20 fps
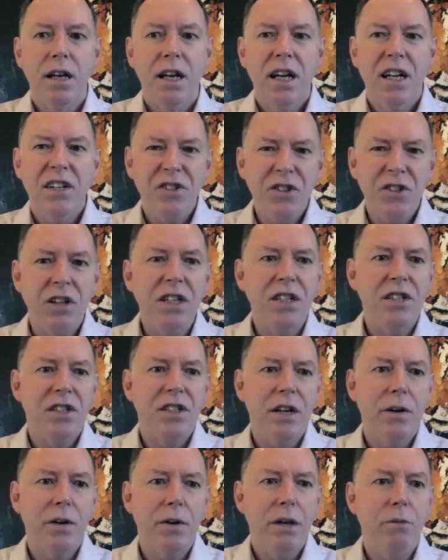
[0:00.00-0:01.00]
It's not
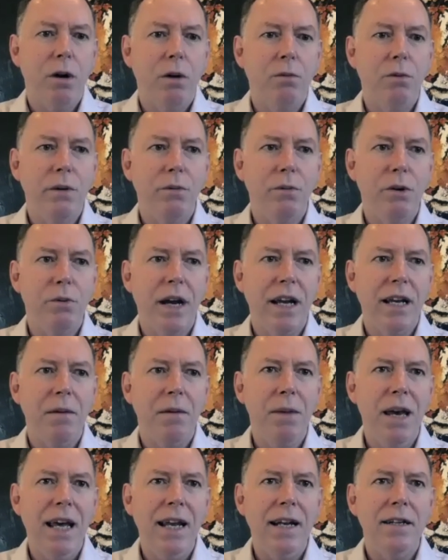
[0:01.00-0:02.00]
necessarily what we would
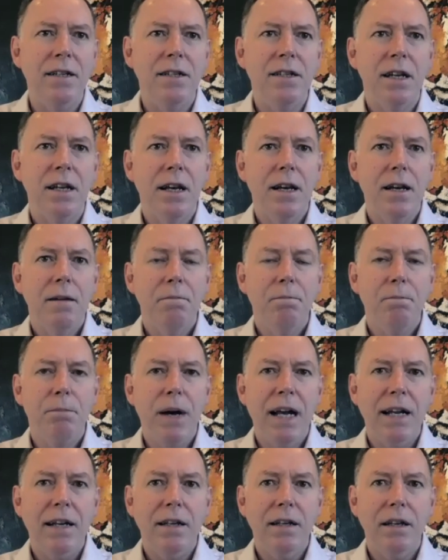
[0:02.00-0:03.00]
recommend,
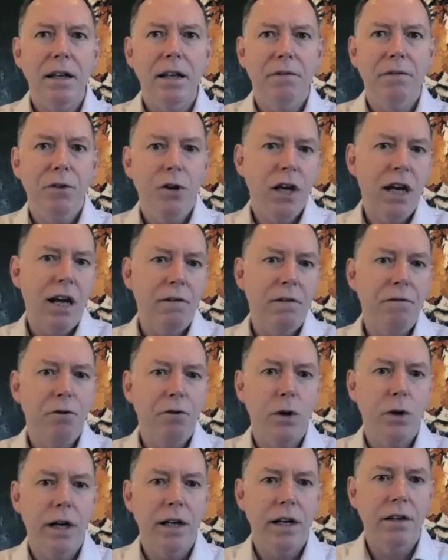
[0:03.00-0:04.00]
but if you can't
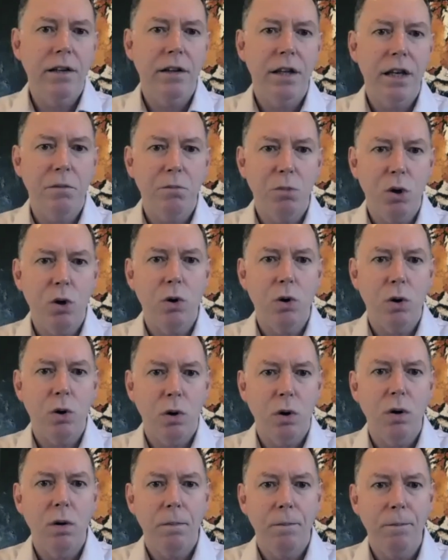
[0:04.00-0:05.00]
afford anything more,